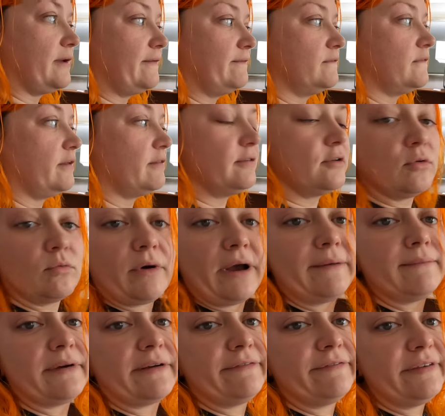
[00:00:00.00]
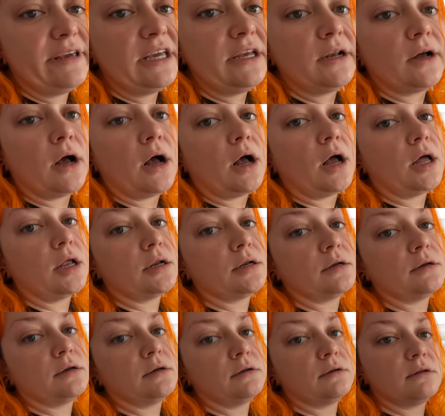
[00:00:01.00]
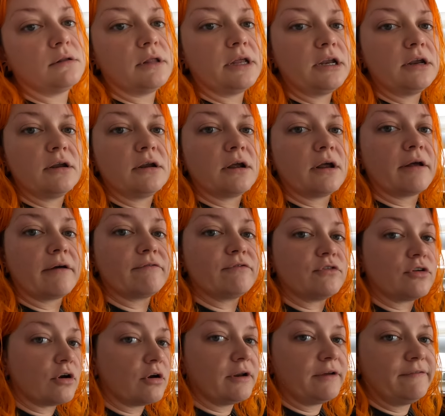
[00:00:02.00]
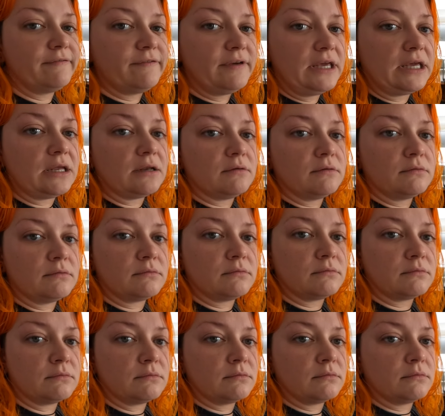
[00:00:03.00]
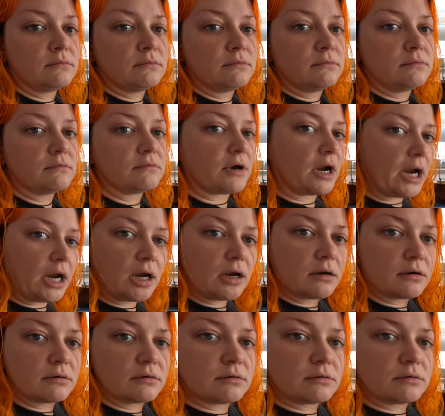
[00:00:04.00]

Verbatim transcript: I have nothing to wipe my feet on. Then you're gonna have dirty feet, right?